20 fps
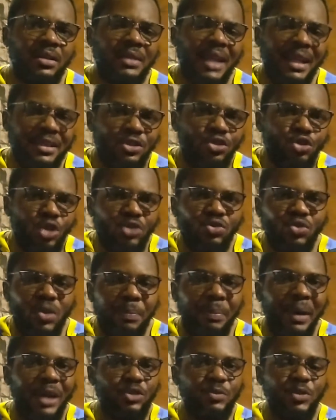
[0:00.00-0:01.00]
That is just
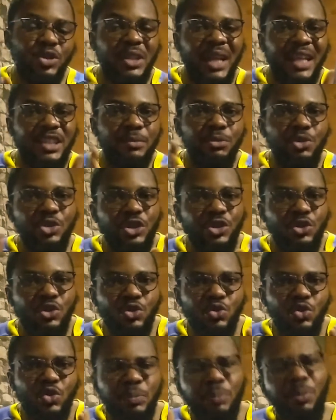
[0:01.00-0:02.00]
one part to make sure that the music
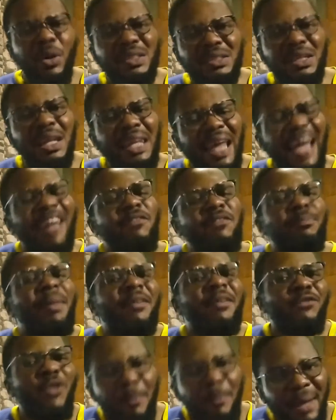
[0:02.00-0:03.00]
is good. But the live
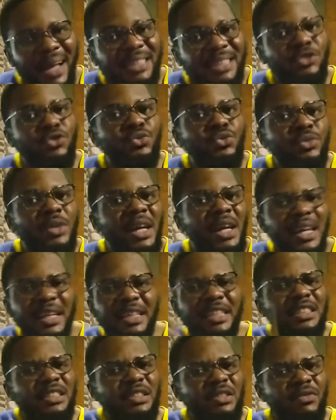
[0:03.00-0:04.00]
performance too
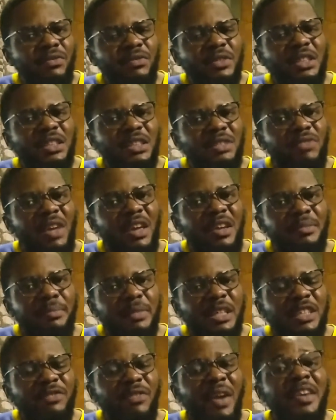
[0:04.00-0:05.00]
is
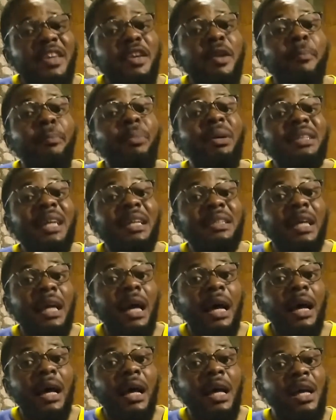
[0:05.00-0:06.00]
very
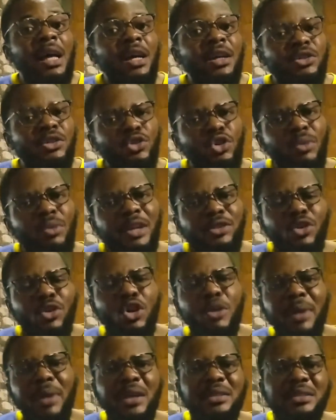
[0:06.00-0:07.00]
important. You know, when you
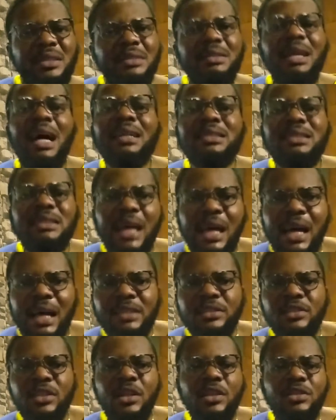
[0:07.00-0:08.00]
talk about the
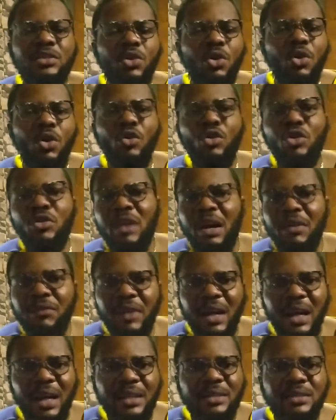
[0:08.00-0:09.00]
dancers, the
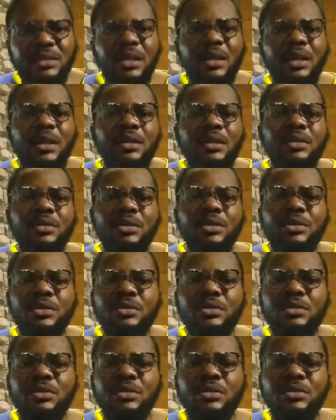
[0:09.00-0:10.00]
choreographers, you know,